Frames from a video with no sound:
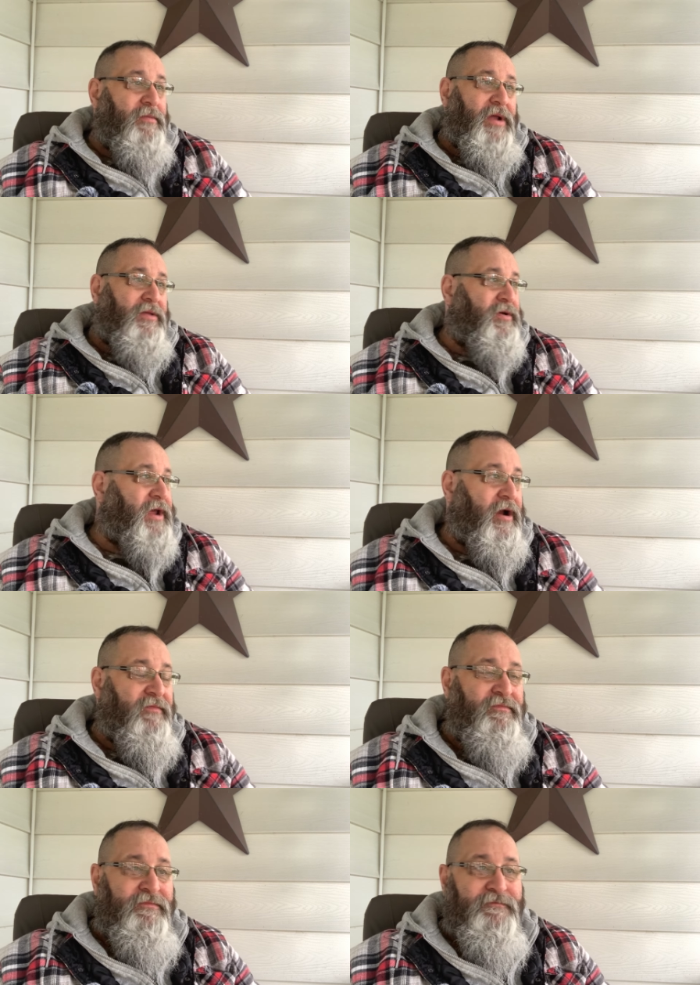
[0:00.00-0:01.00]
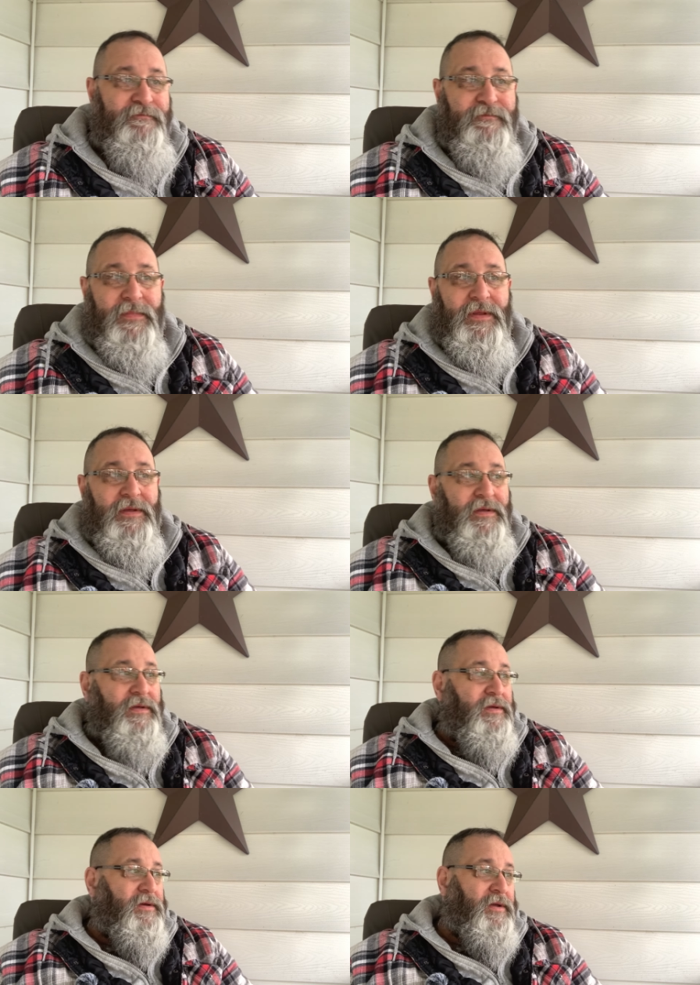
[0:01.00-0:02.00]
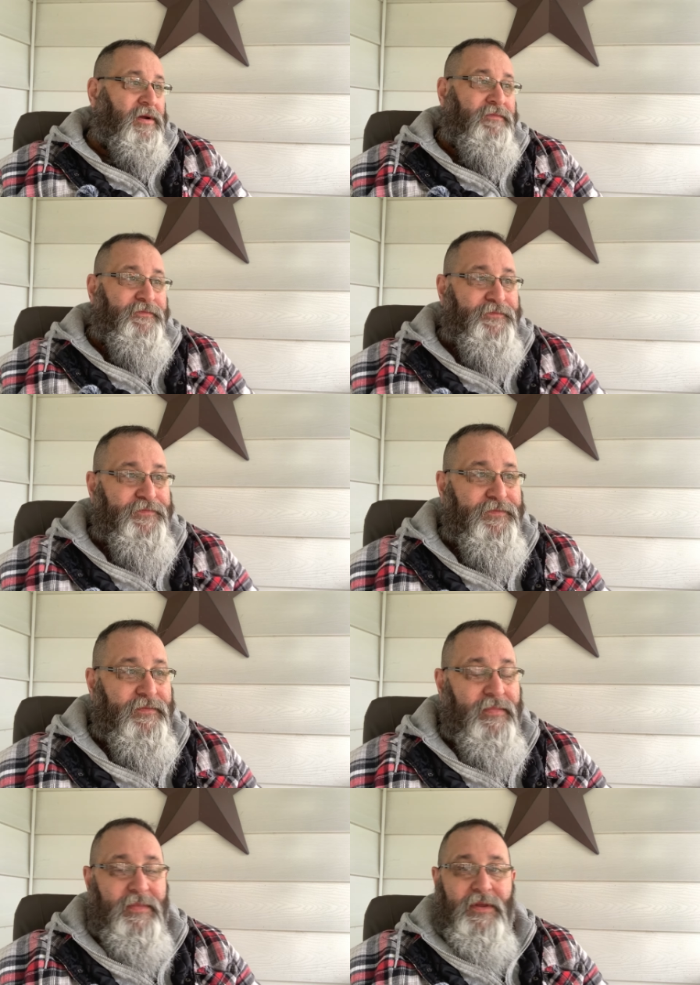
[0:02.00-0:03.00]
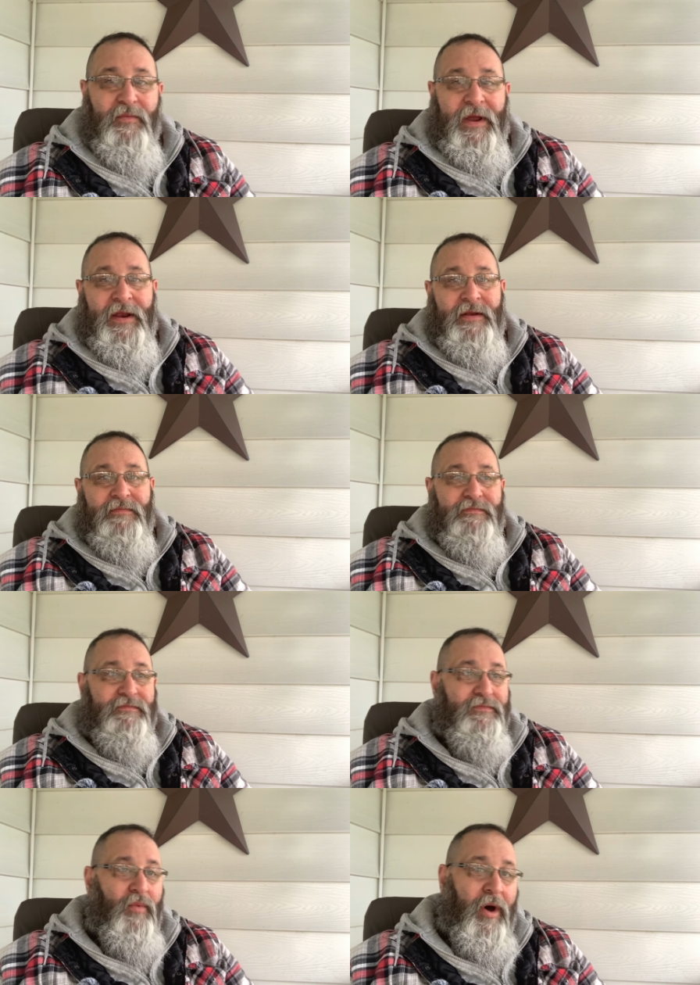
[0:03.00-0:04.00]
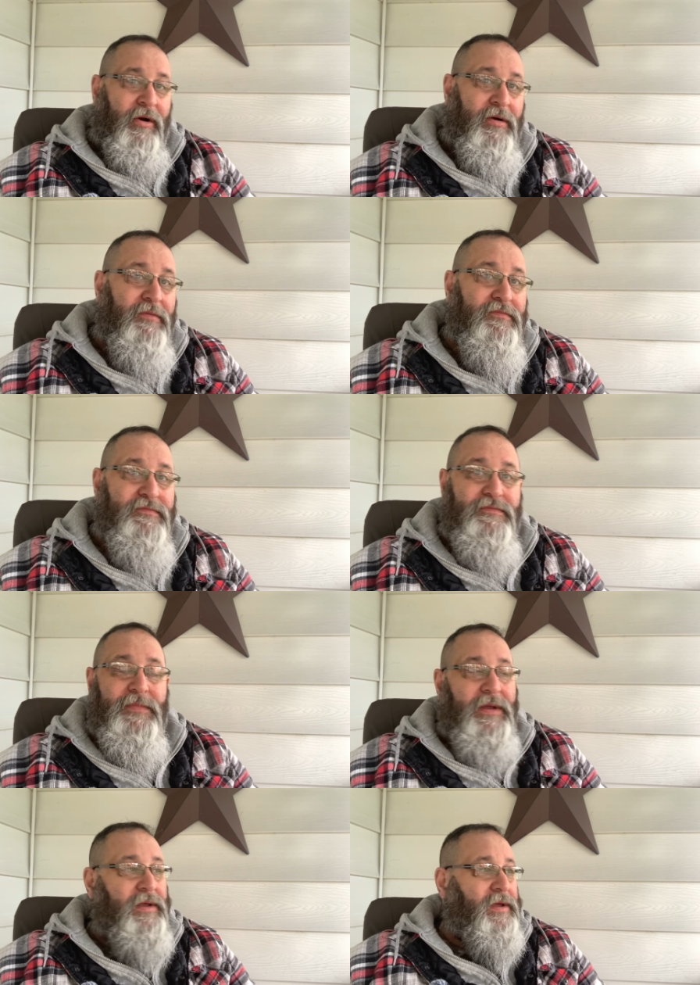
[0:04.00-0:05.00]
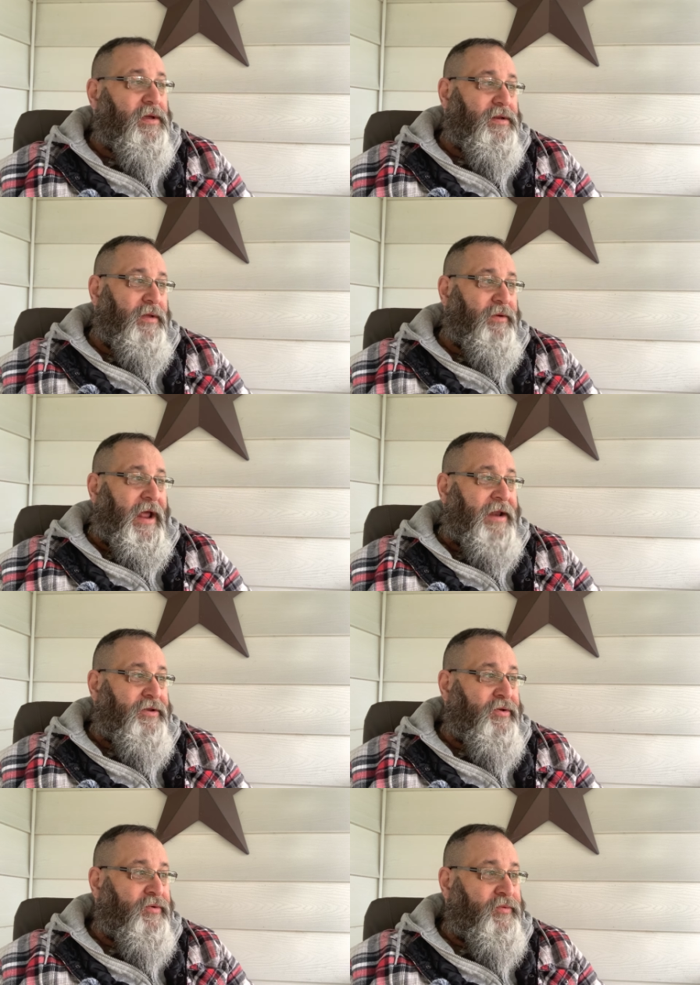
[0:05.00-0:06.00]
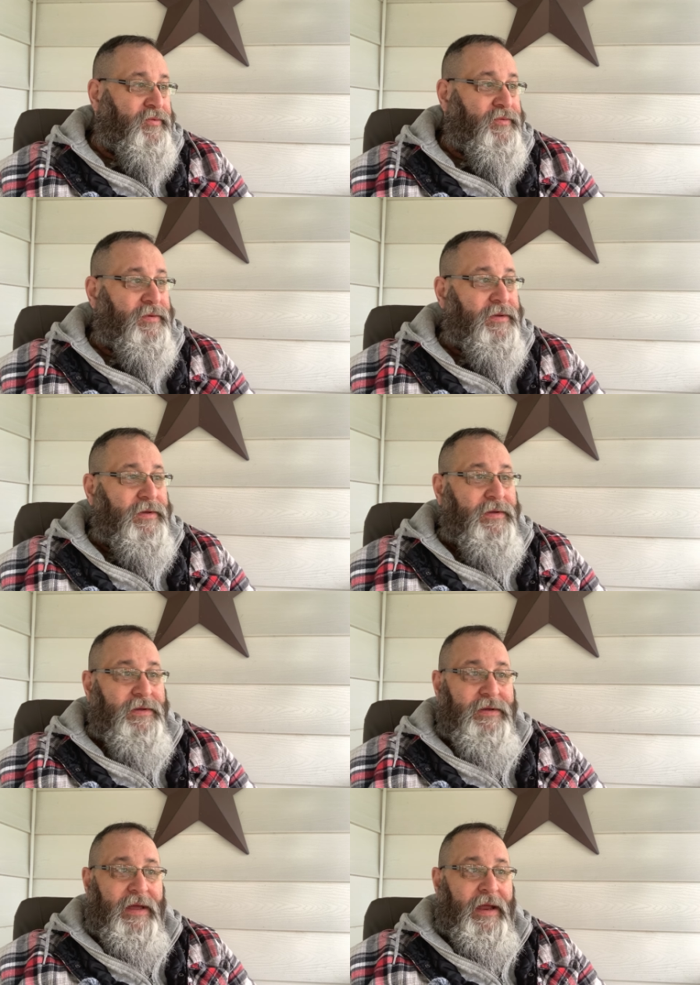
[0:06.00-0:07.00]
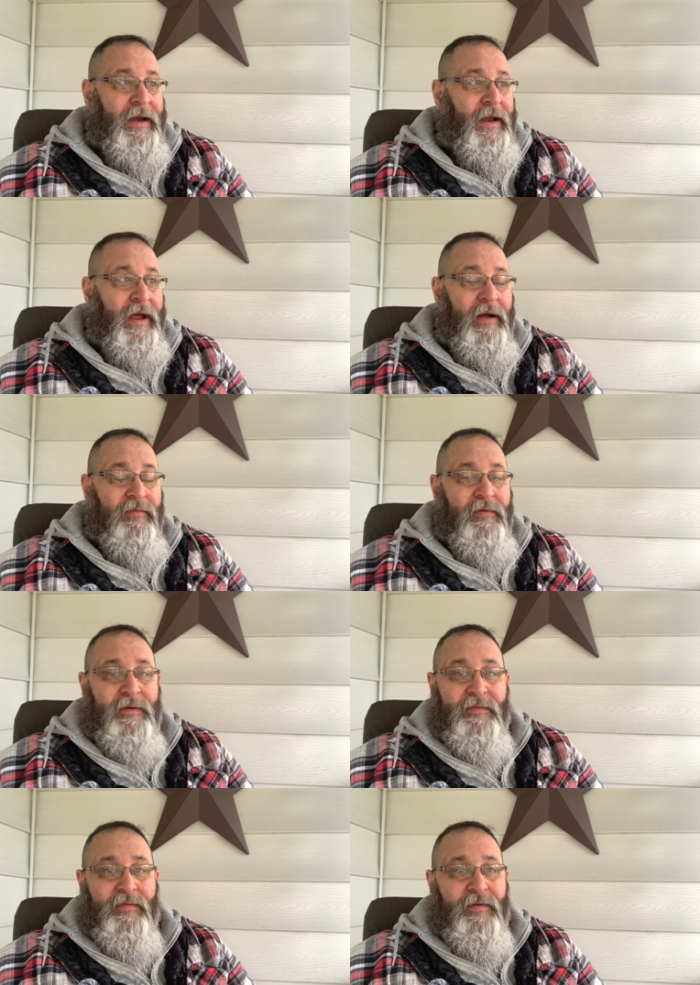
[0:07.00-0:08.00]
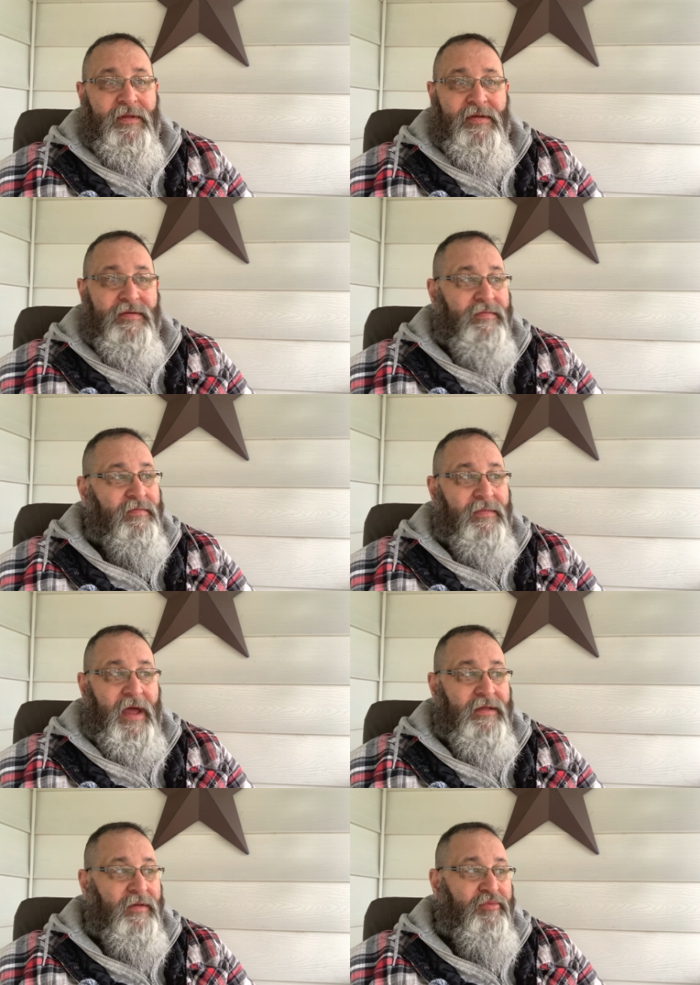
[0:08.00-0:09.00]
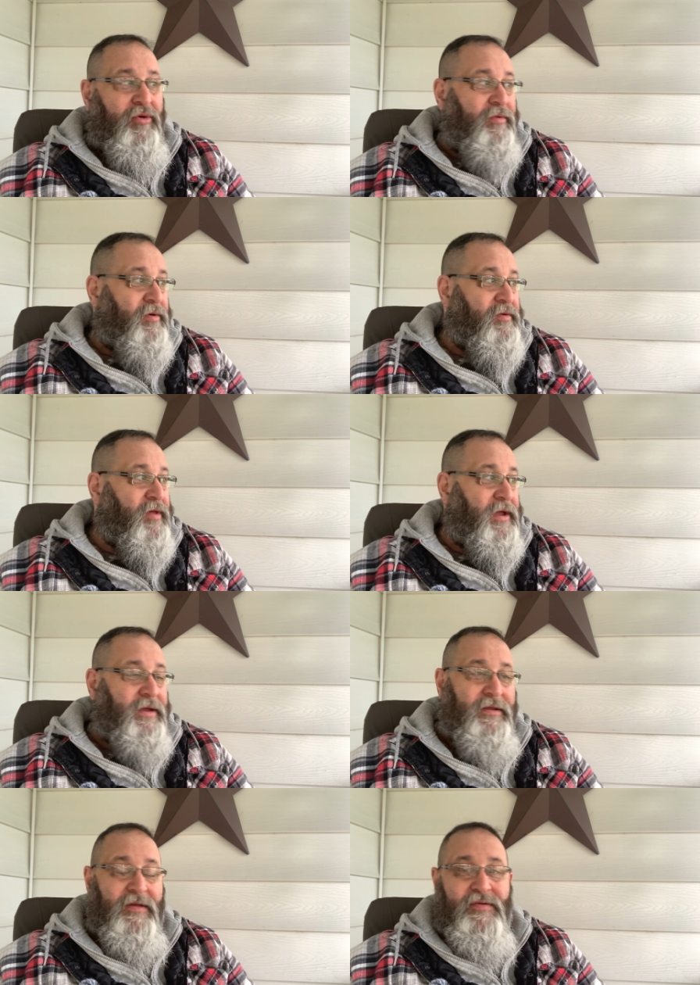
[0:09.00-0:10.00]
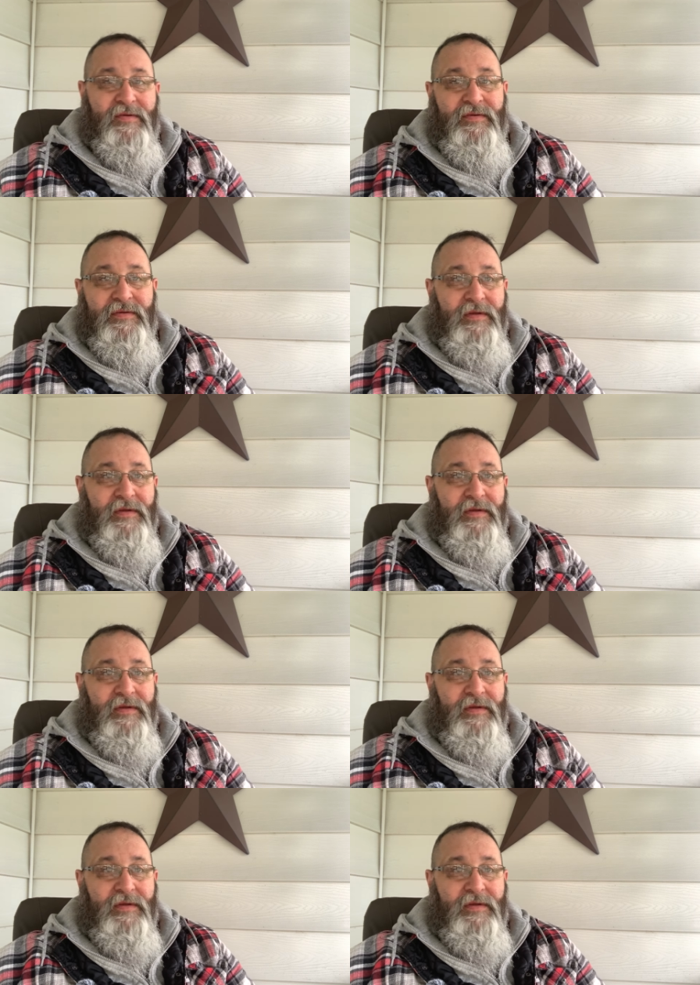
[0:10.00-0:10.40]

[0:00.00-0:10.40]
I took care of them. You know, weeded, watered, did what I had to do, and we just got to the point where it's like, it's